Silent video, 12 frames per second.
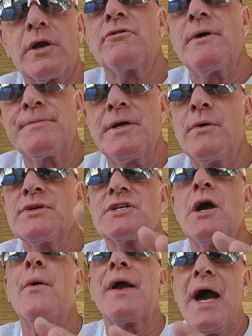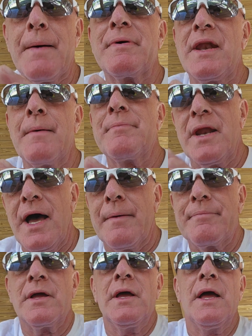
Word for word: where crypto is going up and up and up.